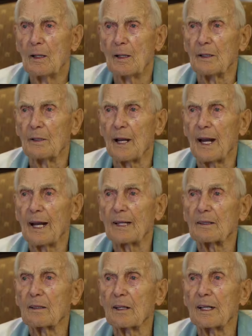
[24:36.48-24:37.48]
And
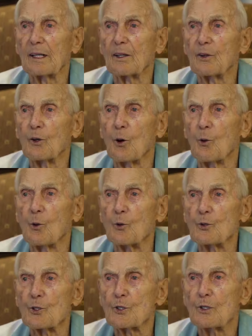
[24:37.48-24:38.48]
handling
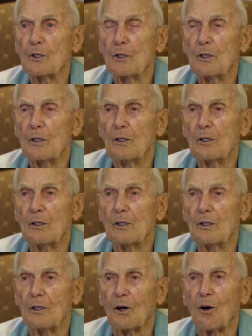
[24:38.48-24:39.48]
those
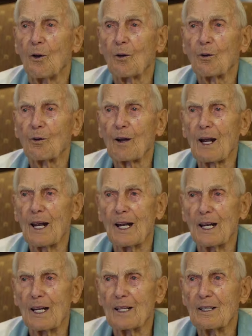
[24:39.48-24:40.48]
all
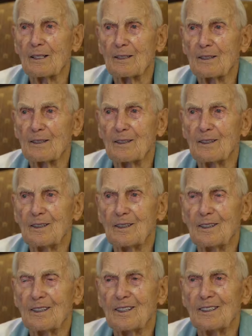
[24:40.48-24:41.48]
day,
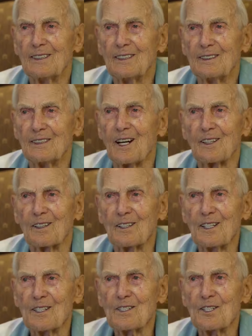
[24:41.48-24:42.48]
not
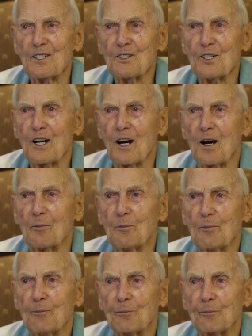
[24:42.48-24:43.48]
an easy
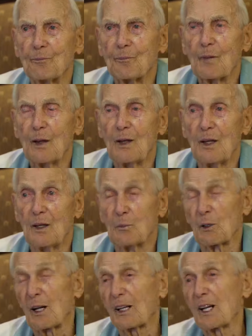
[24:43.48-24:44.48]
job.
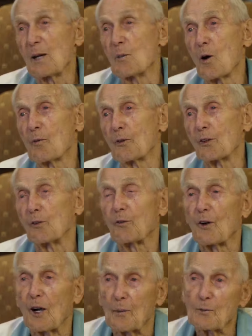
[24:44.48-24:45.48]
But I came off of the
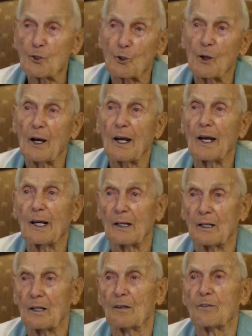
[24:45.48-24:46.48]
farm, so I had
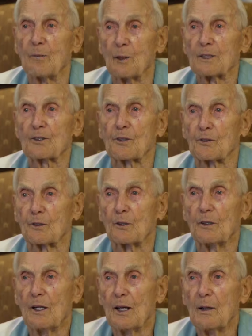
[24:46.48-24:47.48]
enough muscle
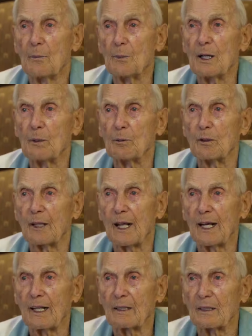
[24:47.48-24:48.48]
to be able to
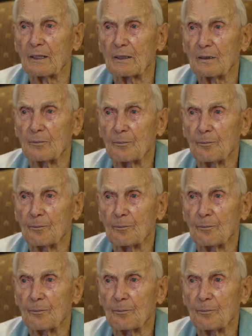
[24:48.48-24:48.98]
handle it.